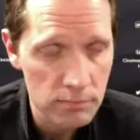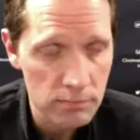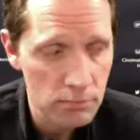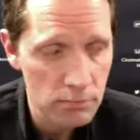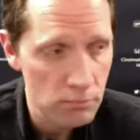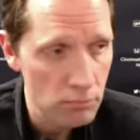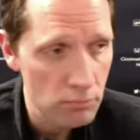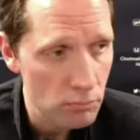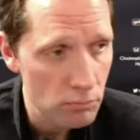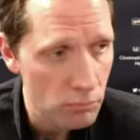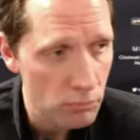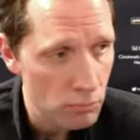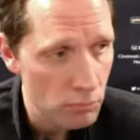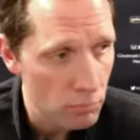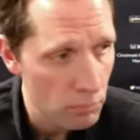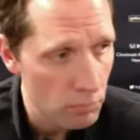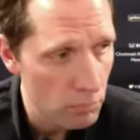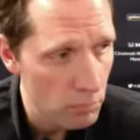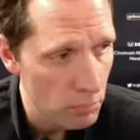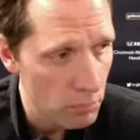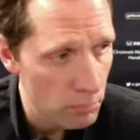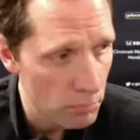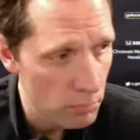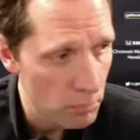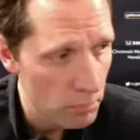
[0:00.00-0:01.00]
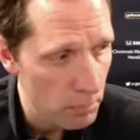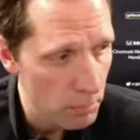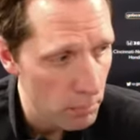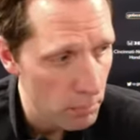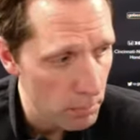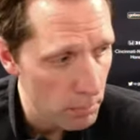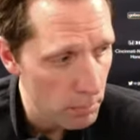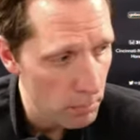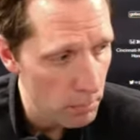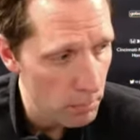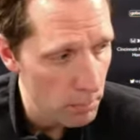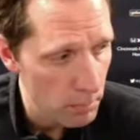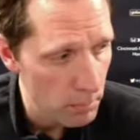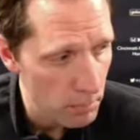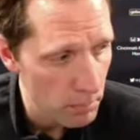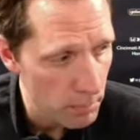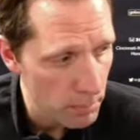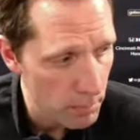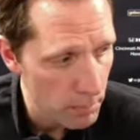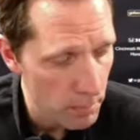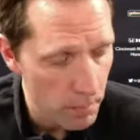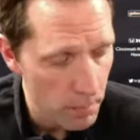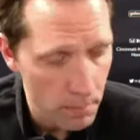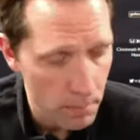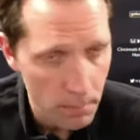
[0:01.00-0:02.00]

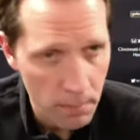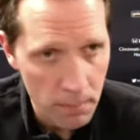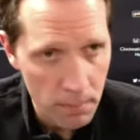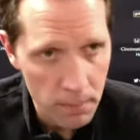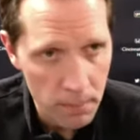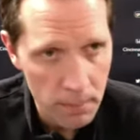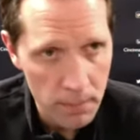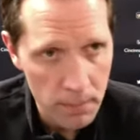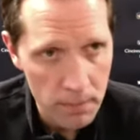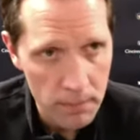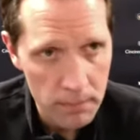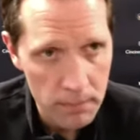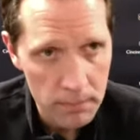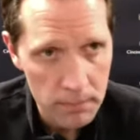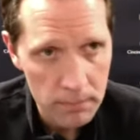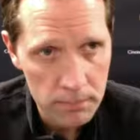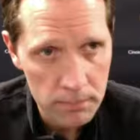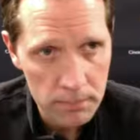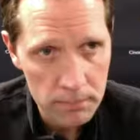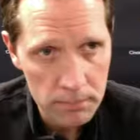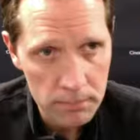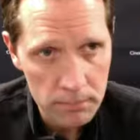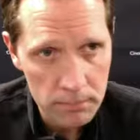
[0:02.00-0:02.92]
No one is speaking in this clip.